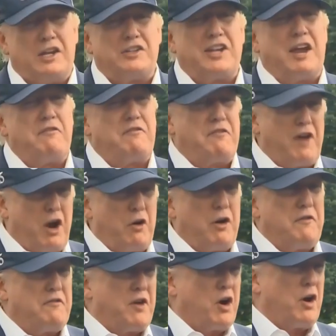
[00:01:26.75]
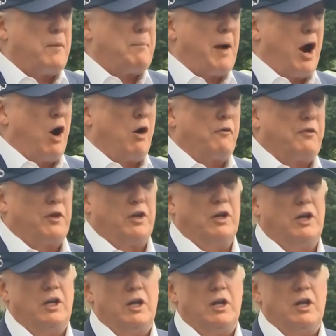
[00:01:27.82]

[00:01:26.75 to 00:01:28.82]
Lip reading: is a very, very powerful